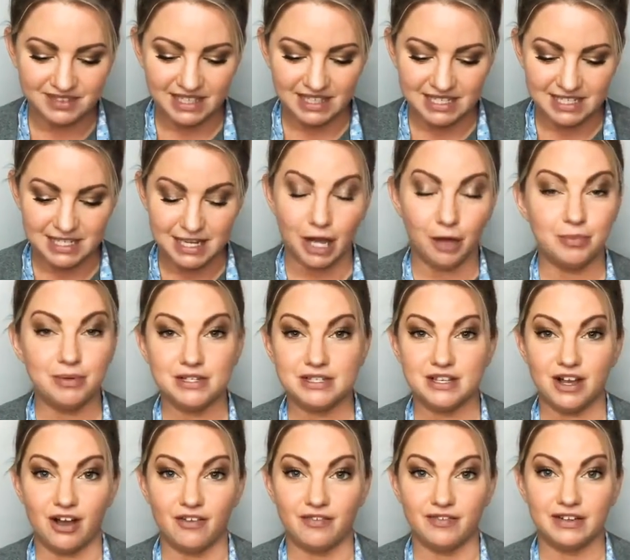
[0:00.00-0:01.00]
to help it
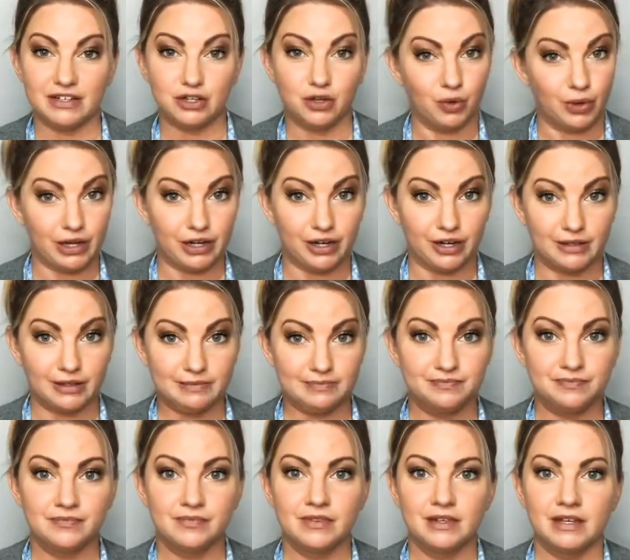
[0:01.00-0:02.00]
soften quicker.
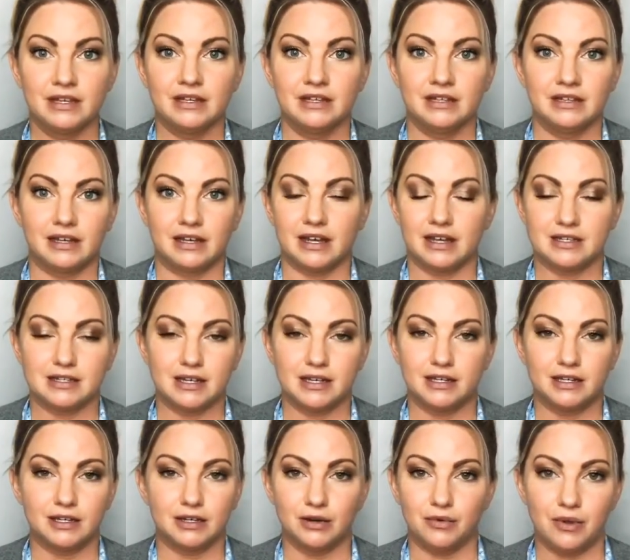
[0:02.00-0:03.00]
Like I
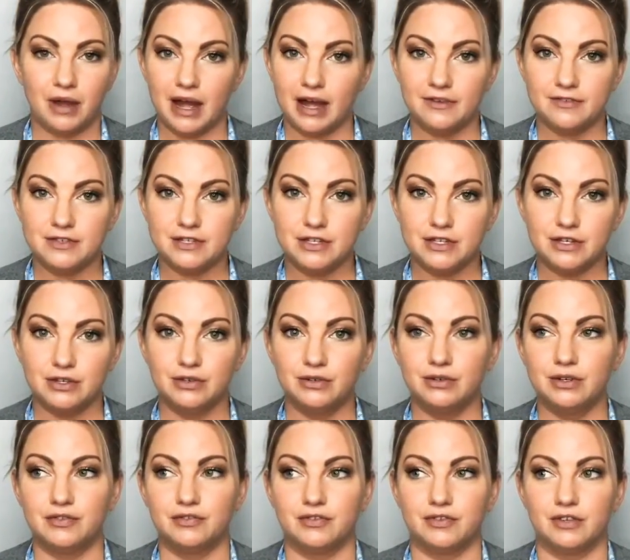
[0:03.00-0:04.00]
said, you don't have to
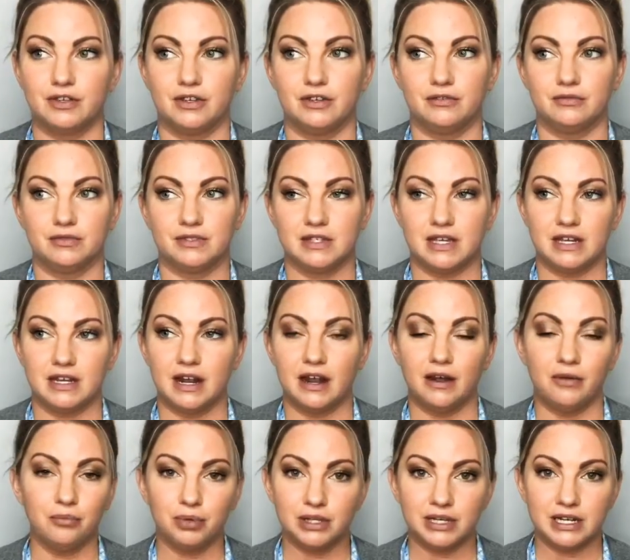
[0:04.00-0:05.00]
if you set it
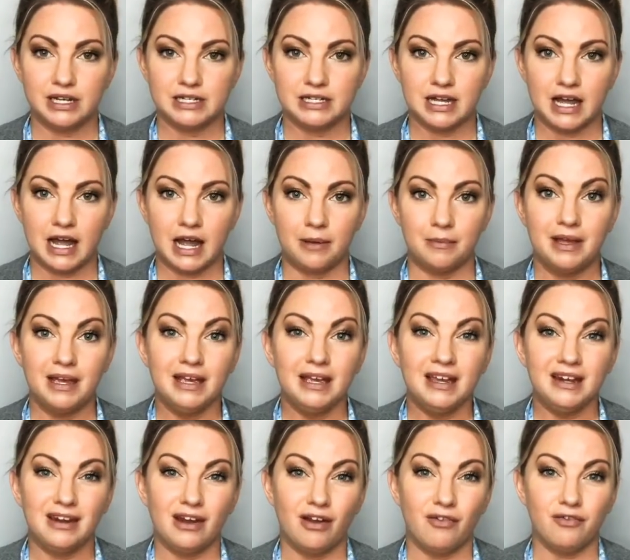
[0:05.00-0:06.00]
out in plenty of time.
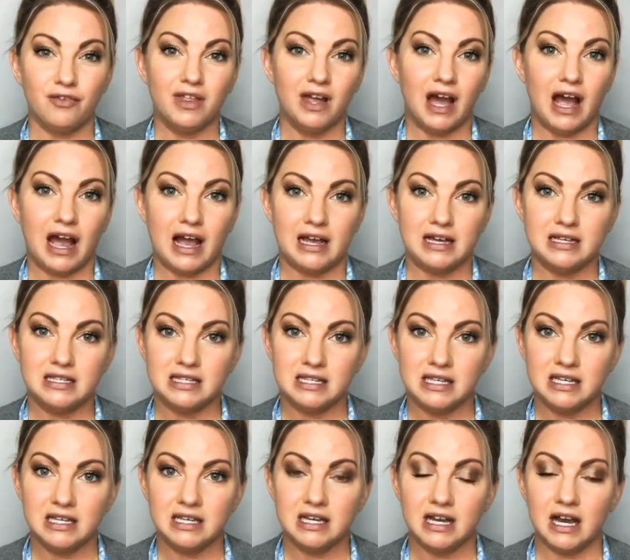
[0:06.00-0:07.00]
Now for the
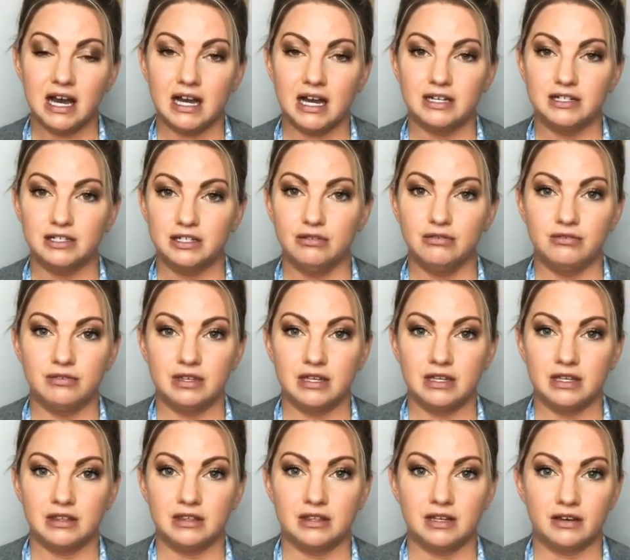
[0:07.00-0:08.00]
icing, I do
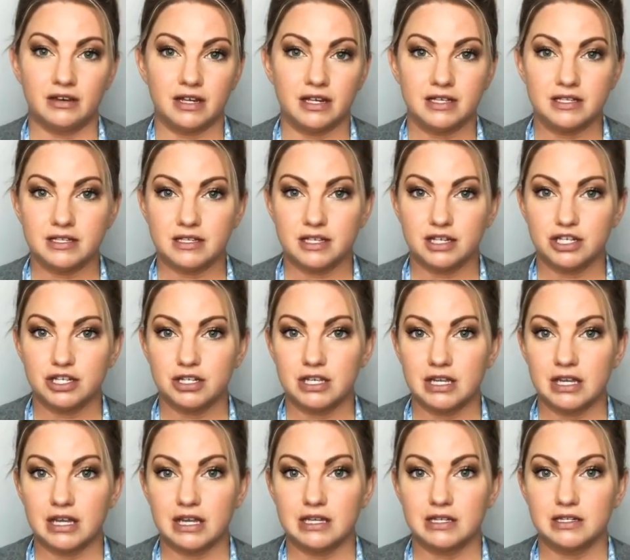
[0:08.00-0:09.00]
think there is such a
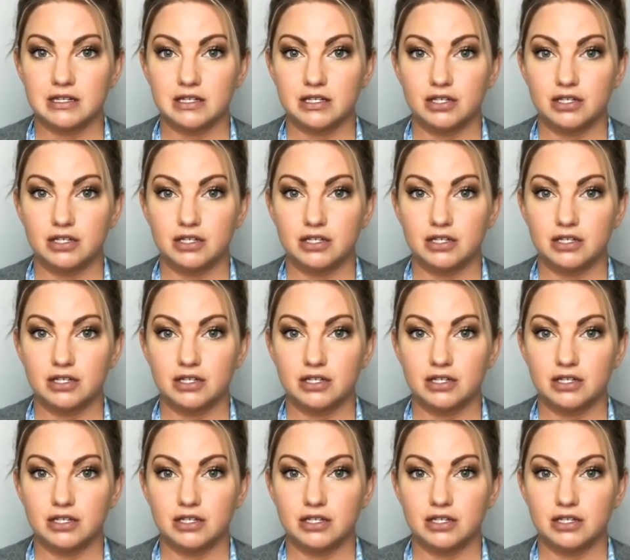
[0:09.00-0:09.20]
thing as